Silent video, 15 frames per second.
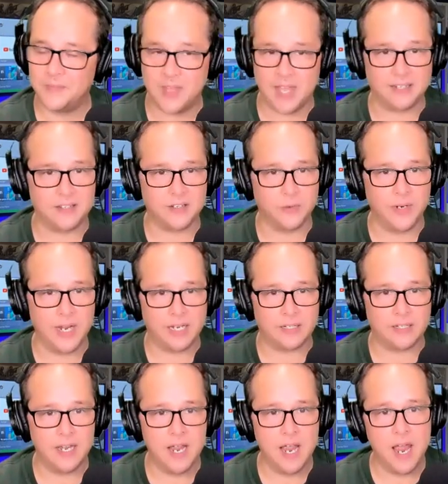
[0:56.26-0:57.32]
That's
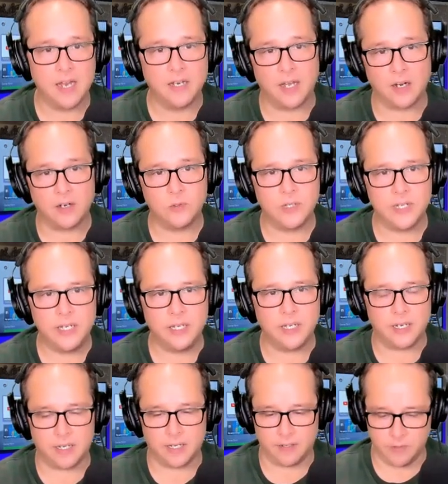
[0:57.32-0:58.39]
correct. Not only
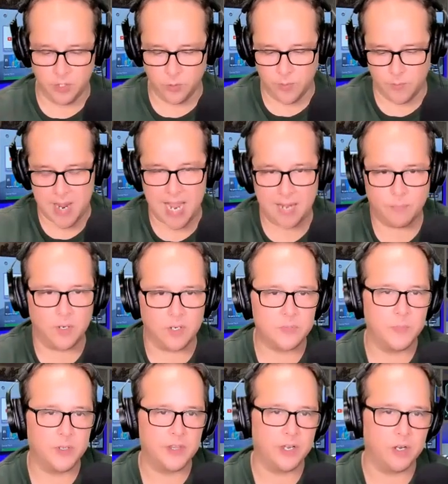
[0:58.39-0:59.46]
new MacBooks,
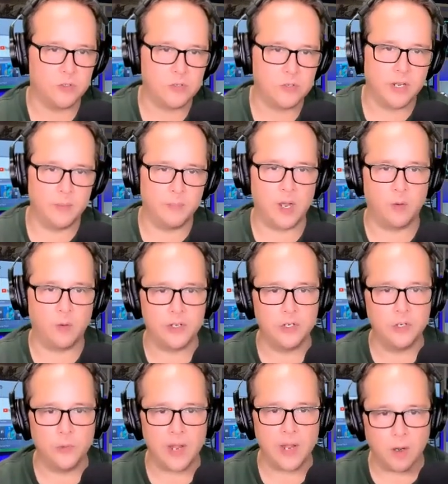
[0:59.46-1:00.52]
but they also came out with
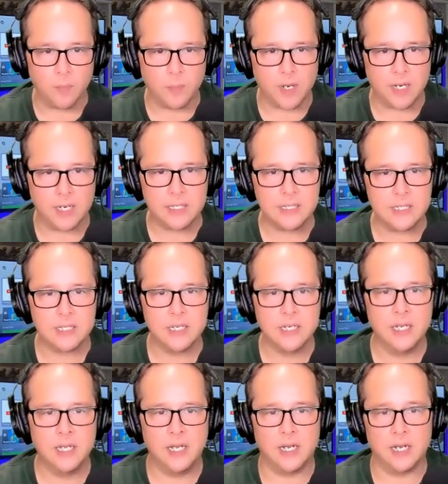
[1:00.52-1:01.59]
new AirPods,
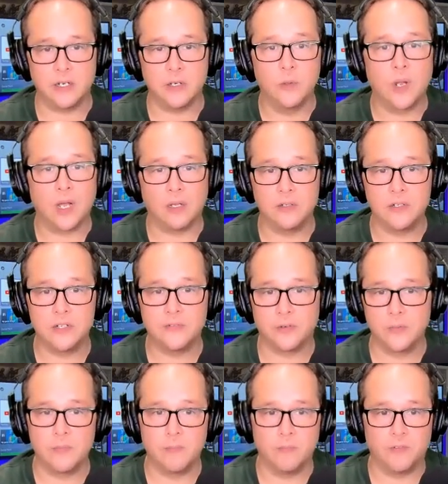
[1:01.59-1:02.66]
new colors
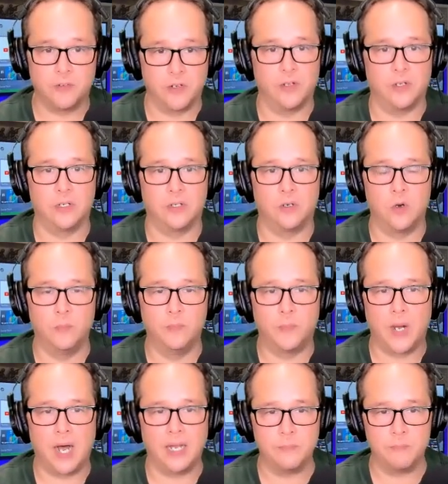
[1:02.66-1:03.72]
for the
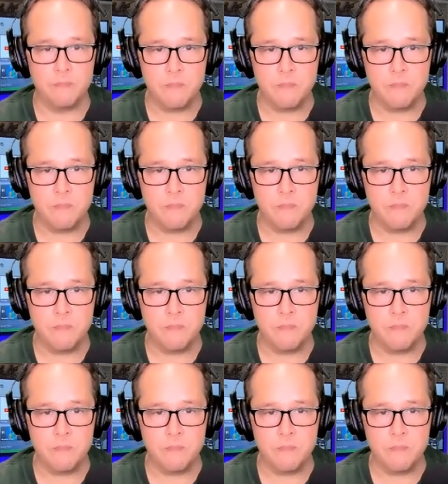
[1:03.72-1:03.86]
HomePod